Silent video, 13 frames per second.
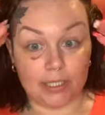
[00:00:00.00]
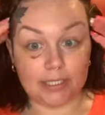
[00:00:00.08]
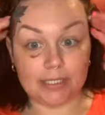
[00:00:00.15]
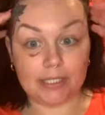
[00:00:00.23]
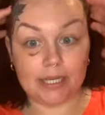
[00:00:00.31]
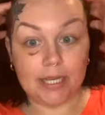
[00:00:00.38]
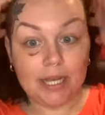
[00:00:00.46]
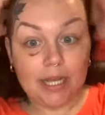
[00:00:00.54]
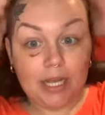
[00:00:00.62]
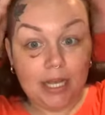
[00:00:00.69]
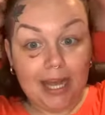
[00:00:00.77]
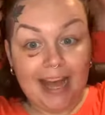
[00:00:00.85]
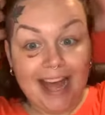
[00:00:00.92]
this.
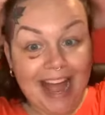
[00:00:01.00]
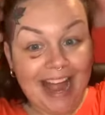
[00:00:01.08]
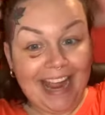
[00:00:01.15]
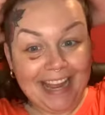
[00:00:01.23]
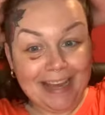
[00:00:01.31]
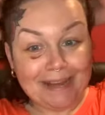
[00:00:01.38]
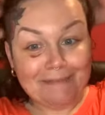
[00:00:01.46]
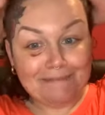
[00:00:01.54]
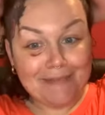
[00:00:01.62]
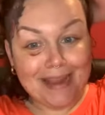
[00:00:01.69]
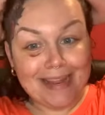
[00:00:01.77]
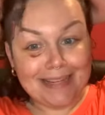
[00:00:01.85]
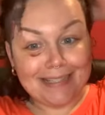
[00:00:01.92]
Hey,
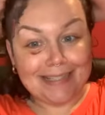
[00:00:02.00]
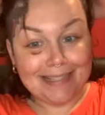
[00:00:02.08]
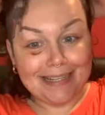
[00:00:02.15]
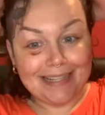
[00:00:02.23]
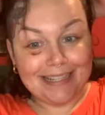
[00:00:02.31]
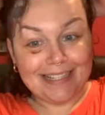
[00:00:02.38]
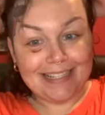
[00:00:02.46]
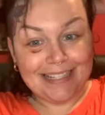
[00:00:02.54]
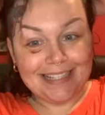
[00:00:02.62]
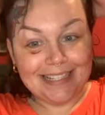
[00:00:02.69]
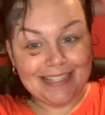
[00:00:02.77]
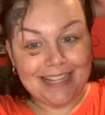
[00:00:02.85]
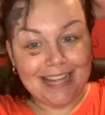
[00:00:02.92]
Amanda.
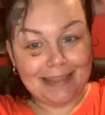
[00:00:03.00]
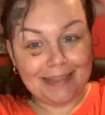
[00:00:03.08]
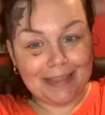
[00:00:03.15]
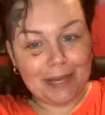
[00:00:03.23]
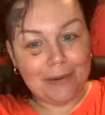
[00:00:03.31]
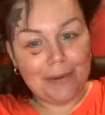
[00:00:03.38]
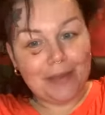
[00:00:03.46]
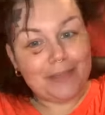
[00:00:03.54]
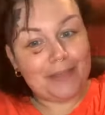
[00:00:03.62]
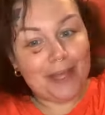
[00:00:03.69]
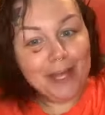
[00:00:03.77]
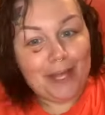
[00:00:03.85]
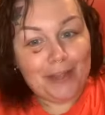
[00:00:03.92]
Hello.
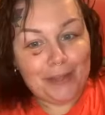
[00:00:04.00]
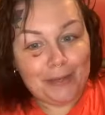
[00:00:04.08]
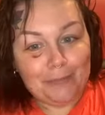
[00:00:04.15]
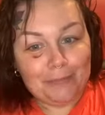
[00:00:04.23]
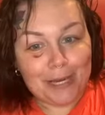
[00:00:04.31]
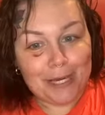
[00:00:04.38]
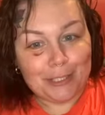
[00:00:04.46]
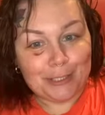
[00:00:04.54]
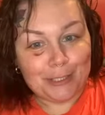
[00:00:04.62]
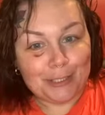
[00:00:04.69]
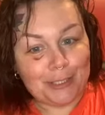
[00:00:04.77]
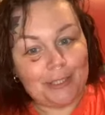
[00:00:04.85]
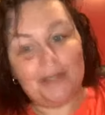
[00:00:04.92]
The other
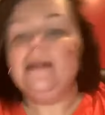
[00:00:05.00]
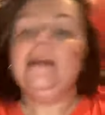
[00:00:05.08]
Amanda.